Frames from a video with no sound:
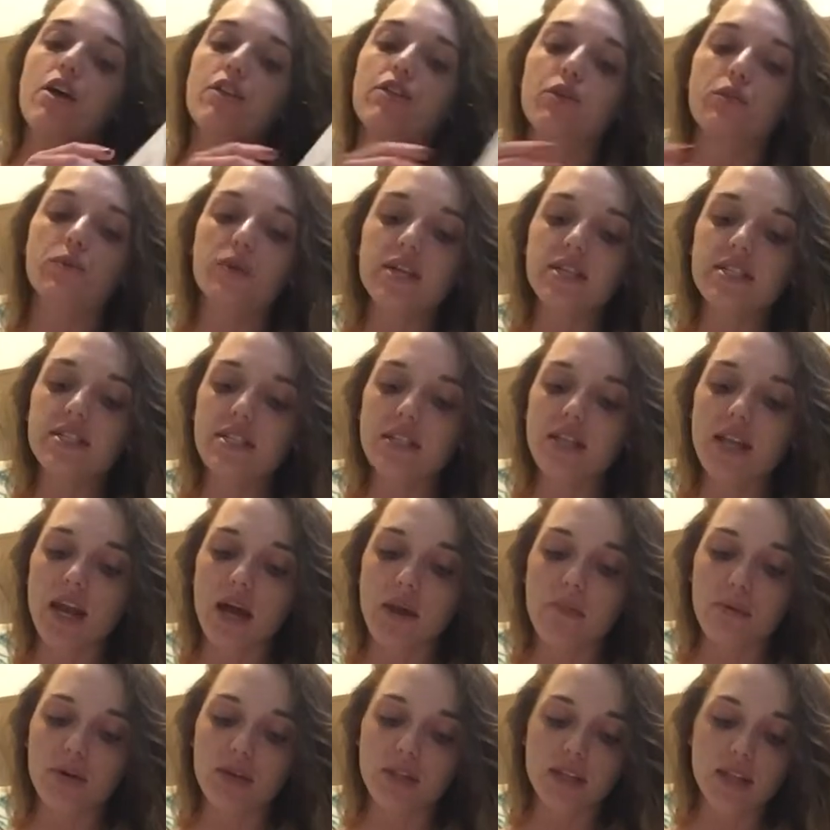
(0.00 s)
The reason that
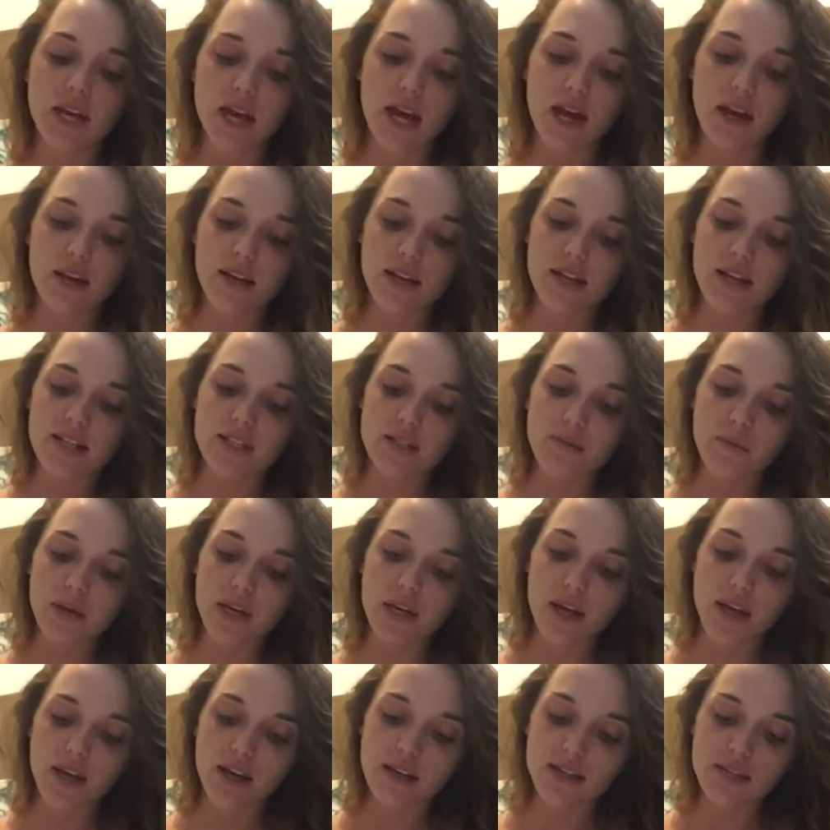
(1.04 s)
I put that is
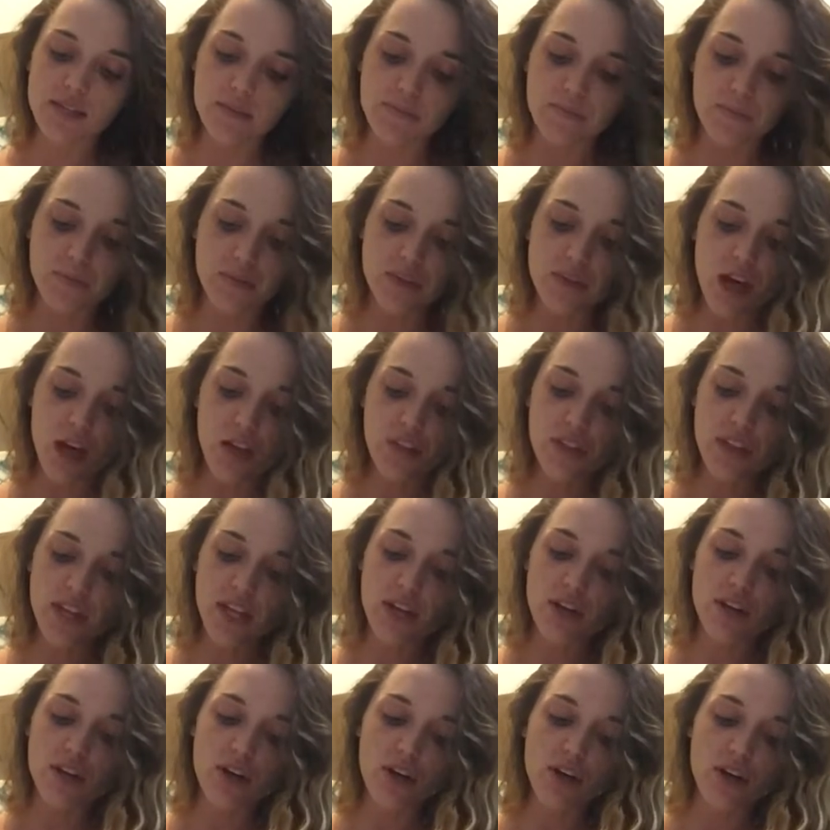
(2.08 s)
because
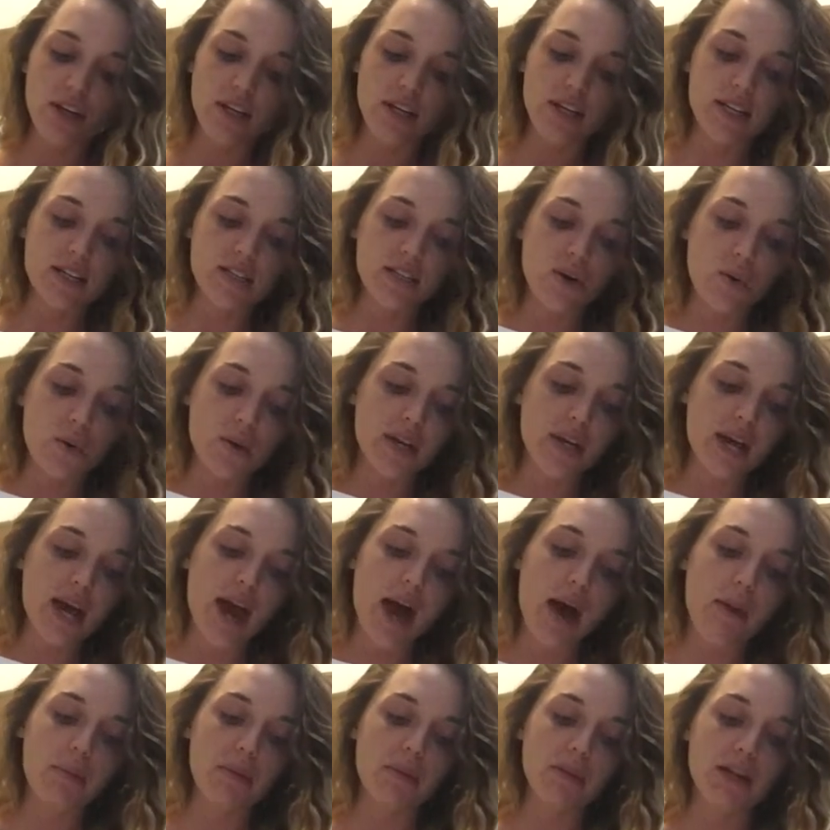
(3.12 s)
nothing good is going to
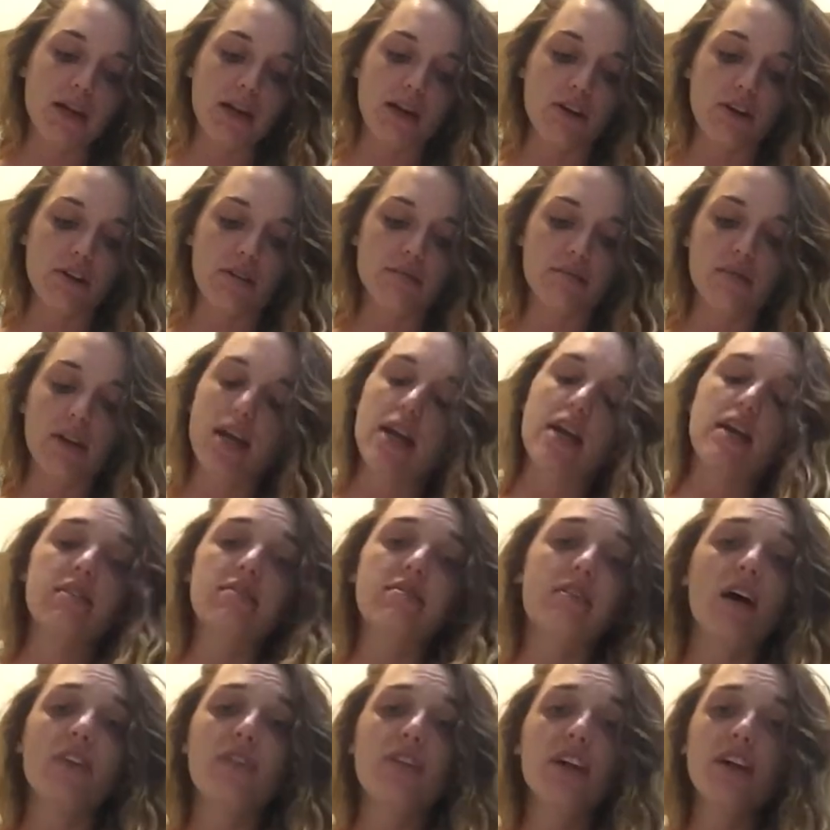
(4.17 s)
happen there.
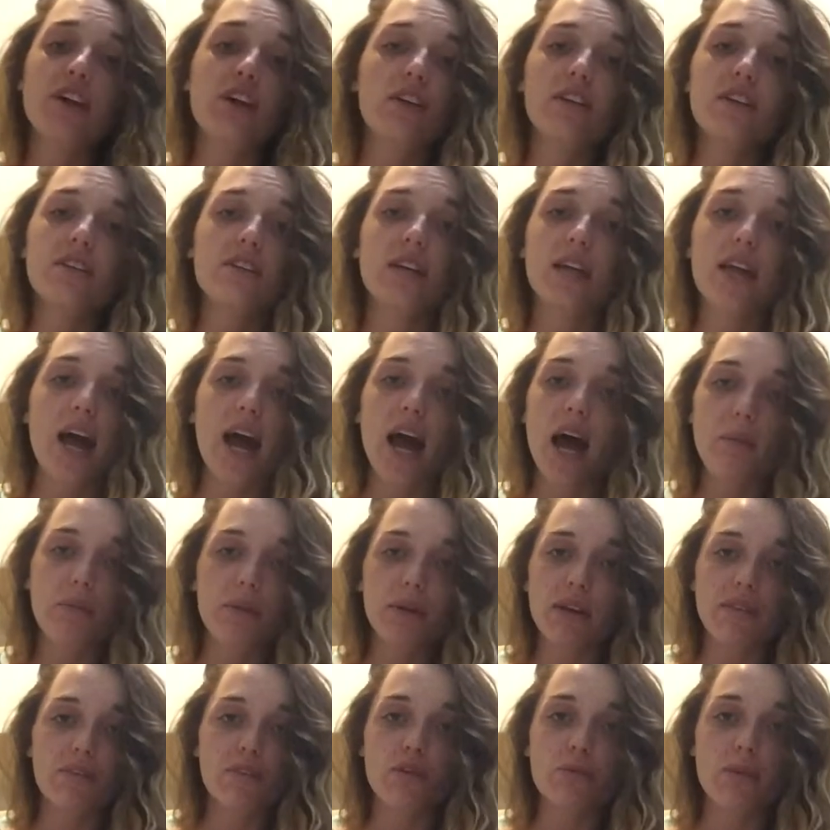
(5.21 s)
Nothing good is going to
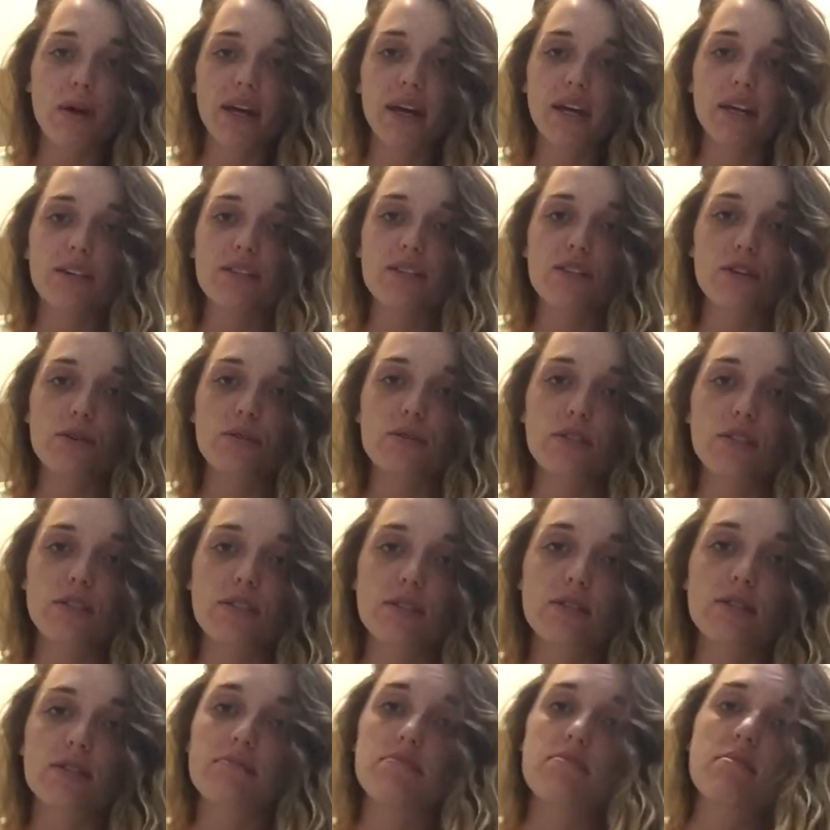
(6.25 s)
happen if you make
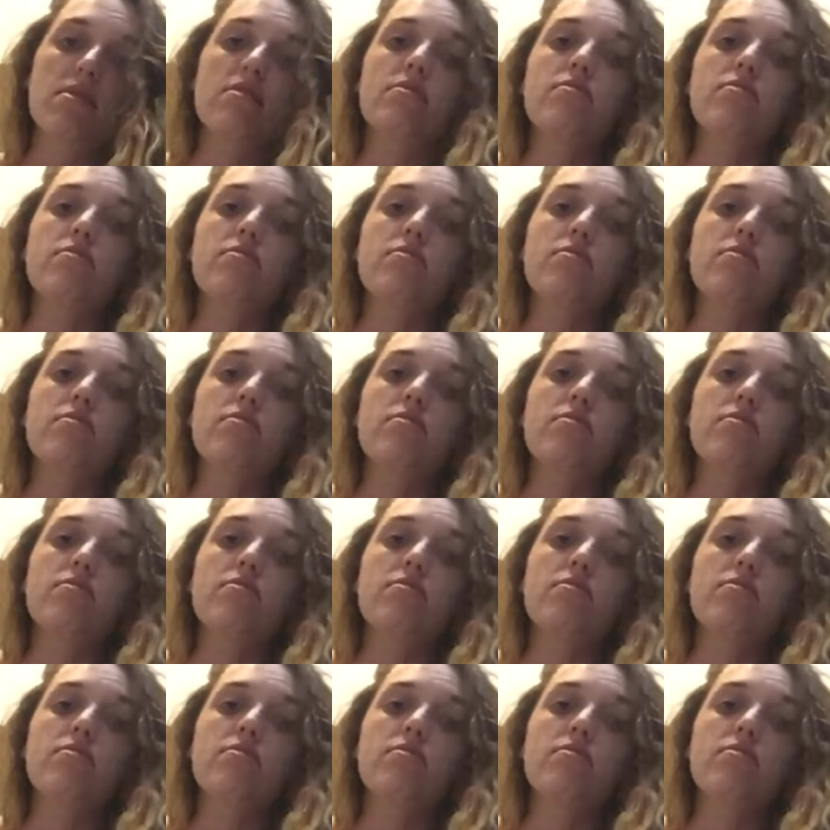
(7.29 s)
excuses.